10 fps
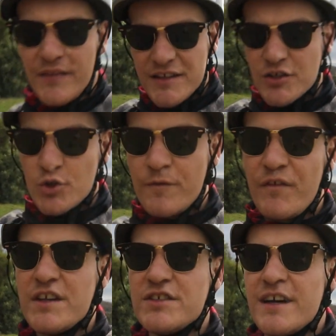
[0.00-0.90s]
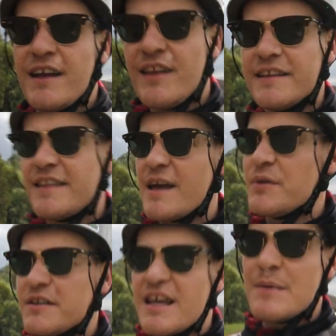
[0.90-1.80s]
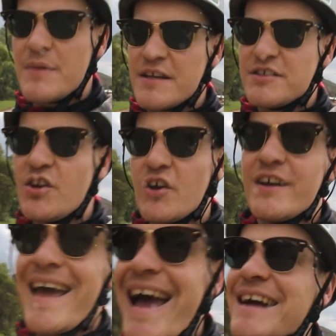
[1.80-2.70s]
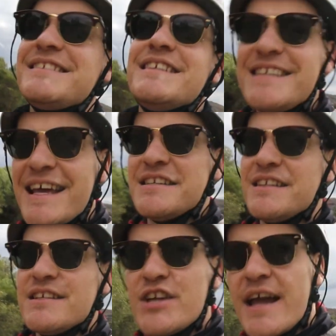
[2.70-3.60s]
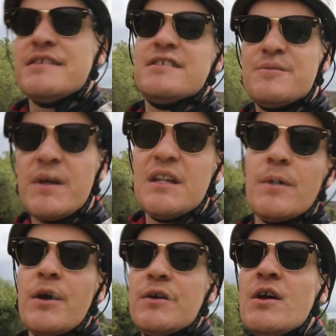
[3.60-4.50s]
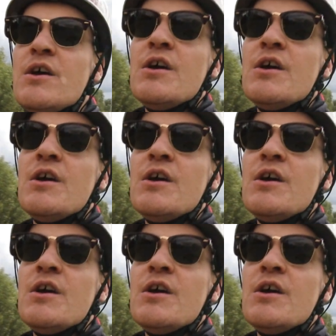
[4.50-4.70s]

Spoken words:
That's a good feature, I like that, because that means you're not gonna accidentally change the speed mode